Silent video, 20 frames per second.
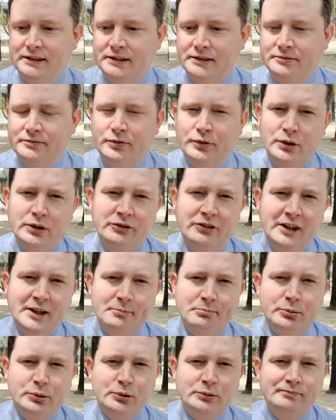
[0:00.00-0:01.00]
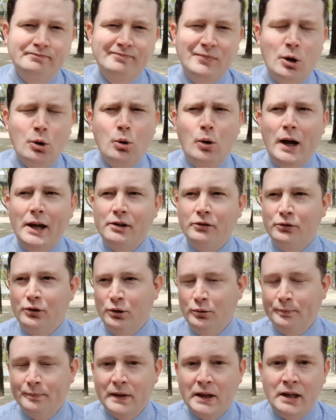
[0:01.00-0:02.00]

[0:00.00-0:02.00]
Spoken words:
For example, I don't know,